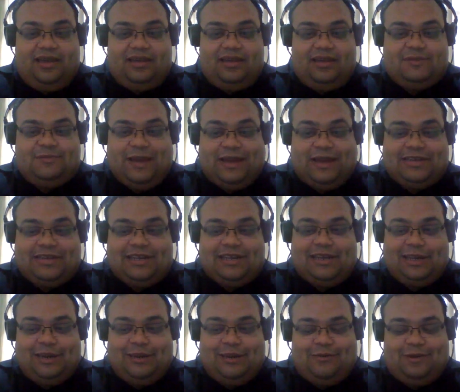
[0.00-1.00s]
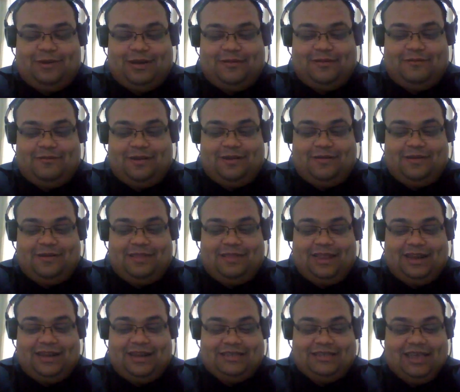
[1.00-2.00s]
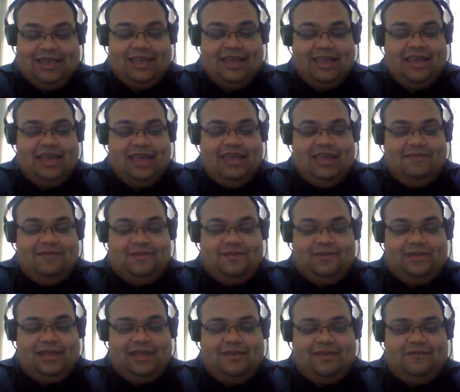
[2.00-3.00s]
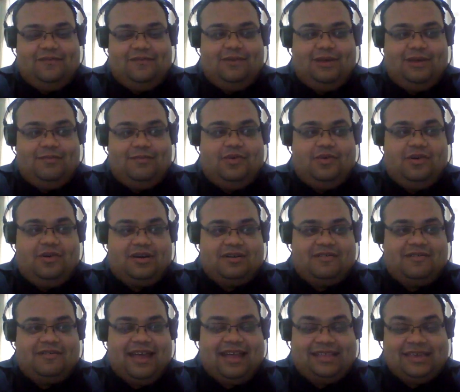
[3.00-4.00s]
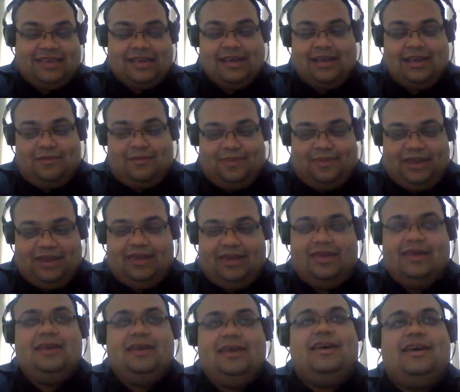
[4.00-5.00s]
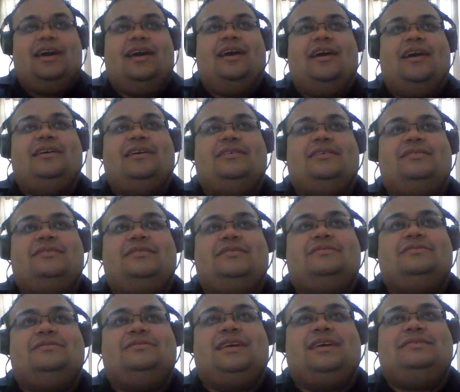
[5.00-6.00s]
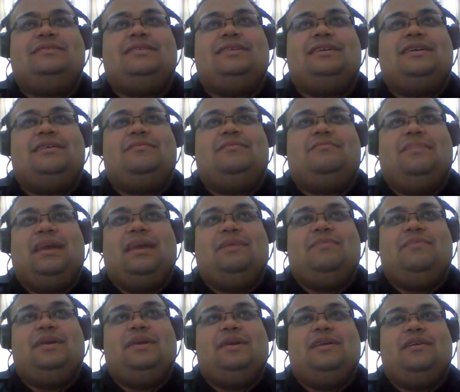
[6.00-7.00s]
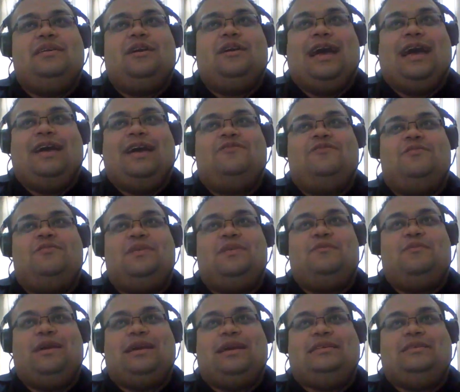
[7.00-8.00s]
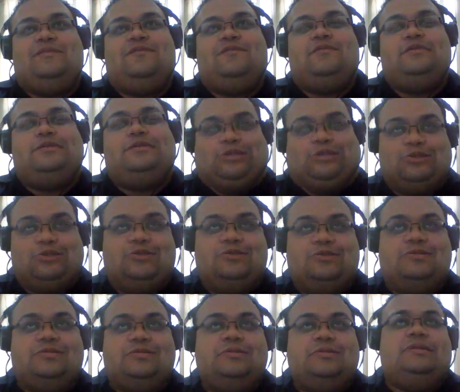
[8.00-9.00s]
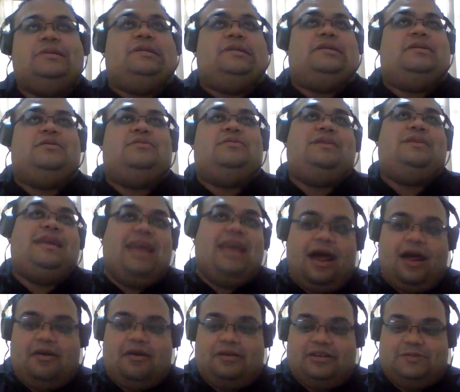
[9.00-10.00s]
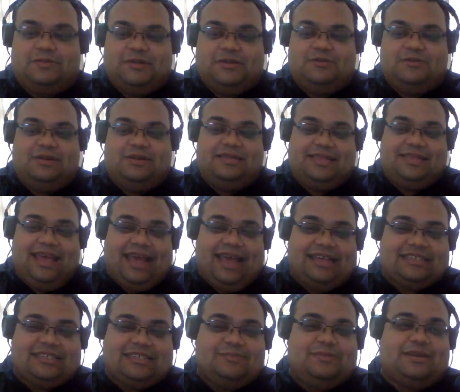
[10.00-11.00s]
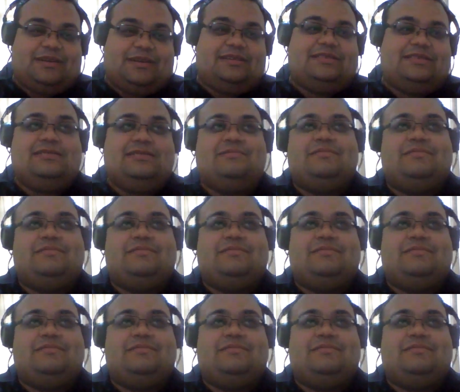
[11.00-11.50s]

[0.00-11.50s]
especially in one thing that I say, if you leave one bureaucratic company that maybe you have to be waiting for 2-3 hours between tasks because